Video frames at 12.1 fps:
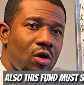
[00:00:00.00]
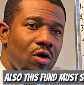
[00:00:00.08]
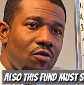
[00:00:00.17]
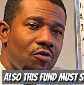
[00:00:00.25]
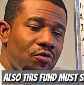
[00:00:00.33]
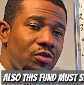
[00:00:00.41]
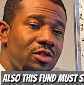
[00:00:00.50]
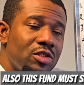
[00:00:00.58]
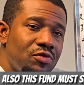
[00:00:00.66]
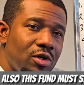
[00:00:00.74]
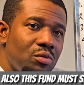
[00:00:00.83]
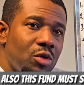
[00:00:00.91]
this
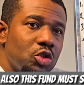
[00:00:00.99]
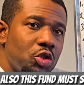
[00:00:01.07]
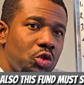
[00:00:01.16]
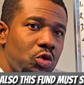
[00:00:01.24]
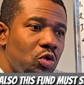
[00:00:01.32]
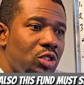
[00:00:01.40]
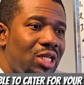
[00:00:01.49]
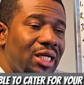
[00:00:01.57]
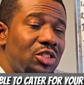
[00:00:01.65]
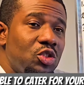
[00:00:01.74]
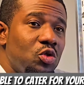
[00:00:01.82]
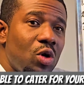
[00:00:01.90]
fund must show that
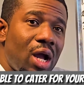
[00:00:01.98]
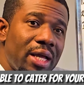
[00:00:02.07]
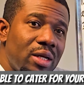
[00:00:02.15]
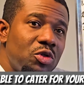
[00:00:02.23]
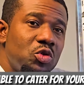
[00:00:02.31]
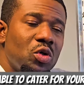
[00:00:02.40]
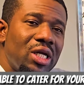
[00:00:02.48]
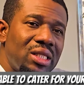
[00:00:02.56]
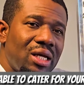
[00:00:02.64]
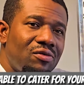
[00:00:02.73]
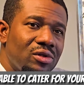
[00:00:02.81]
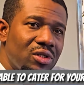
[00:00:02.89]
you are able to cater
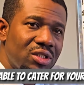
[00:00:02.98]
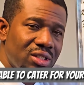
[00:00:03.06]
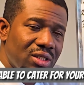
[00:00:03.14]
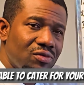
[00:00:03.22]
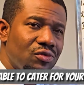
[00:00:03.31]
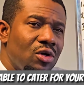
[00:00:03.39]
for yourself